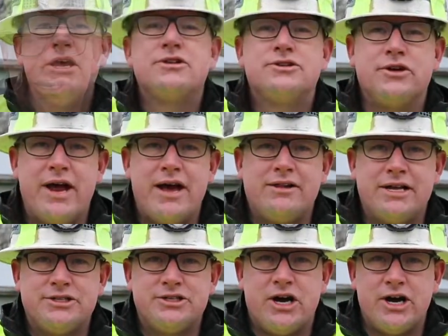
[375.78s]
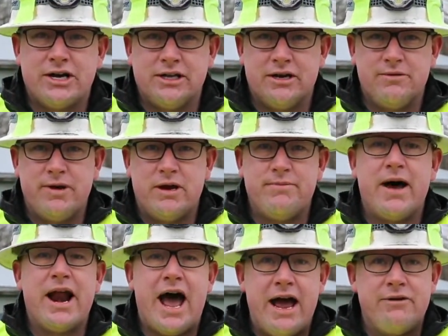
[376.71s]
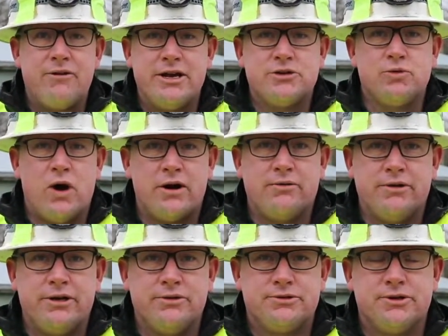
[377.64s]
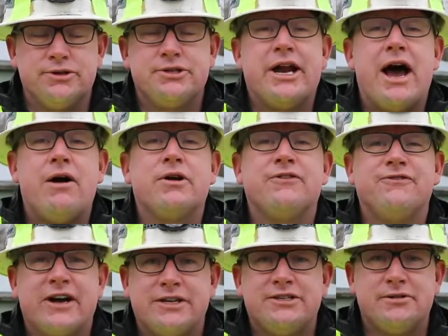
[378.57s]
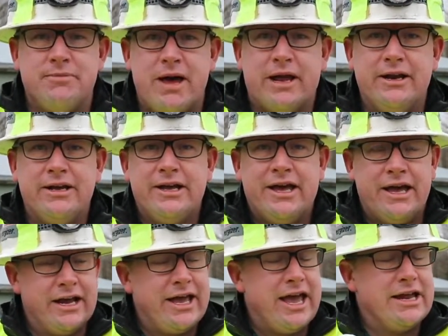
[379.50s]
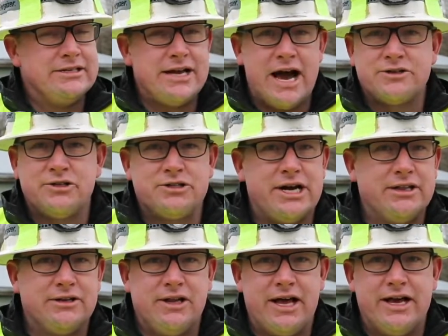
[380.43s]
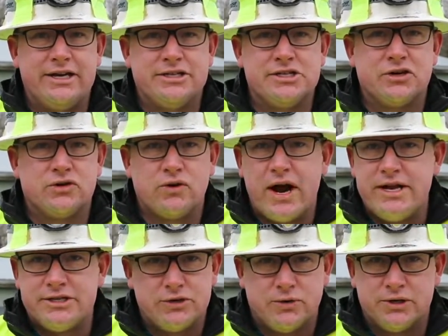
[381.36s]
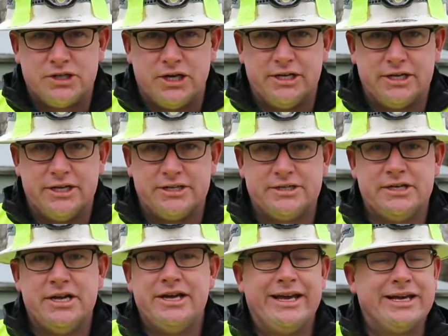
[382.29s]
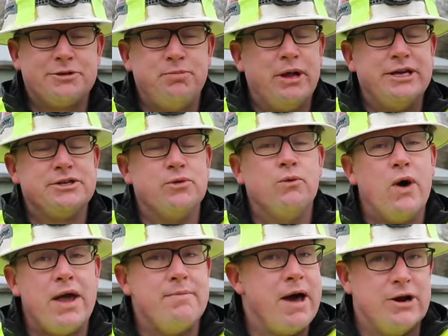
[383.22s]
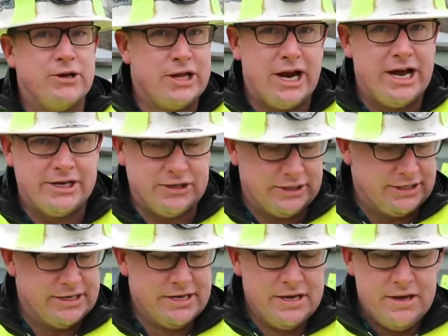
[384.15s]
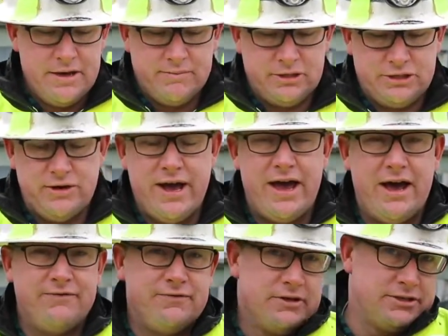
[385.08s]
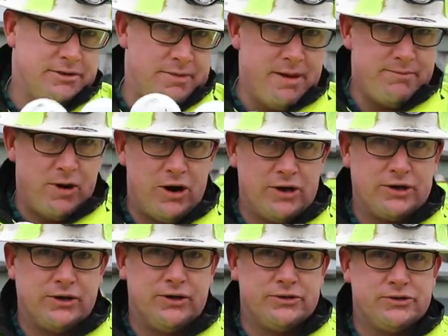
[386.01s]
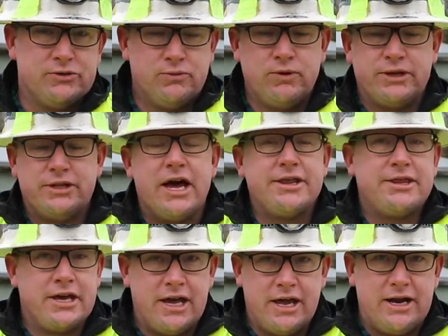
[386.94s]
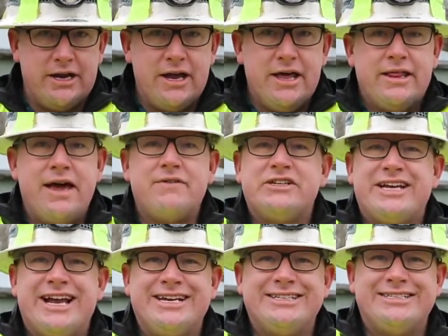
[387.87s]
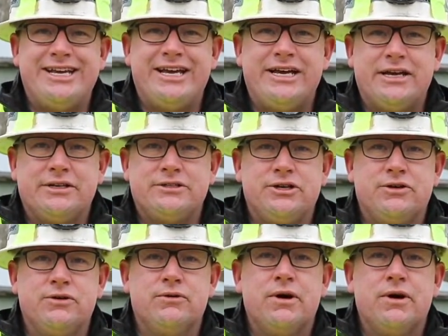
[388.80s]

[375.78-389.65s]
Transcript: So now let's talk a little bit about high-range water reducers and how it affects cement. And again, Dr. Tyler Ley is a great source on this. He explains it way better than I could. But you have cement particles with nothing in it. They have a tendency to